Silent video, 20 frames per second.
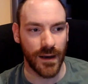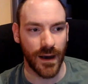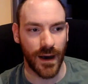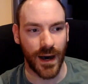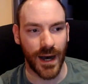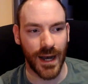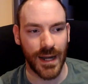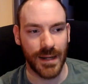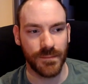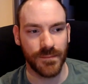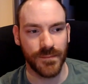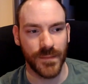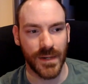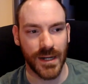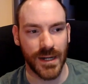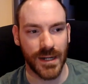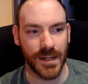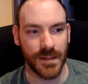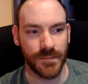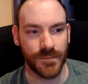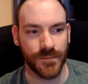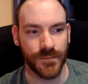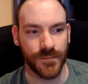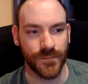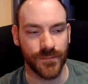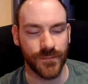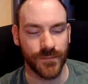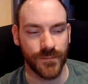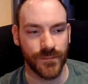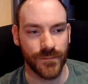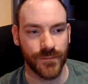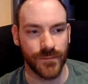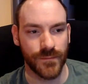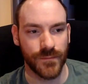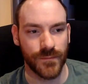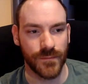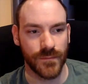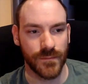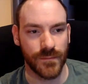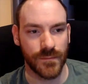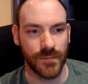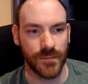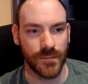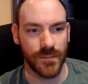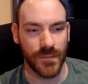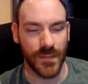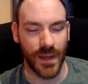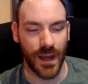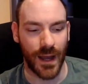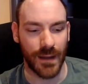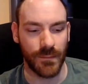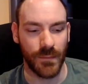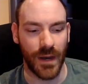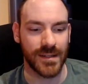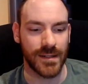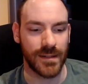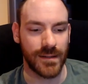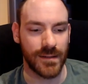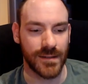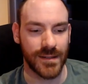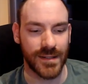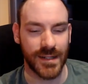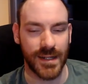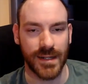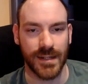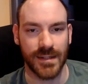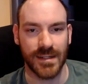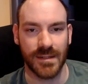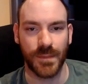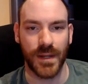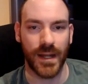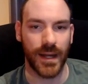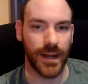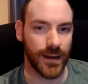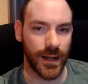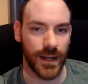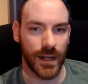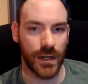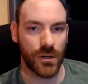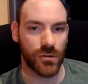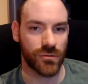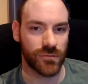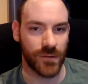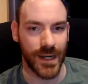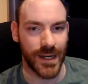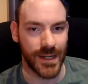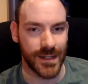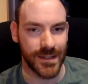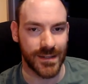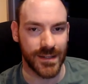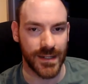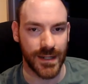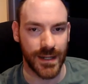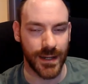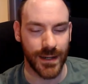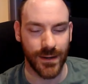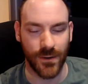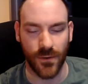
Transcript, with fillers: I'm, um, I might be seen as being like crazy or